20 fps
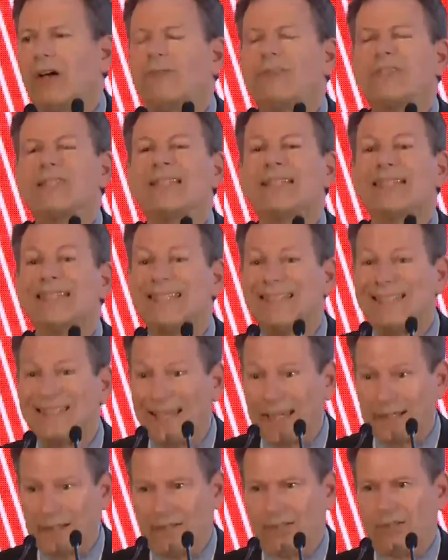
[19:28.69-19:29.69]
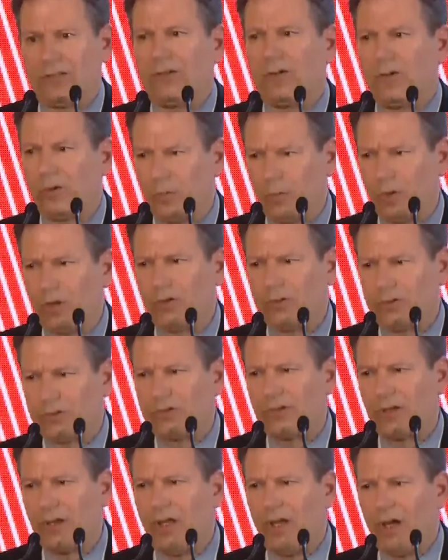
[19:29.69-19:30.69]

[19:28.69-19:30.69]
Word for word: of success almost.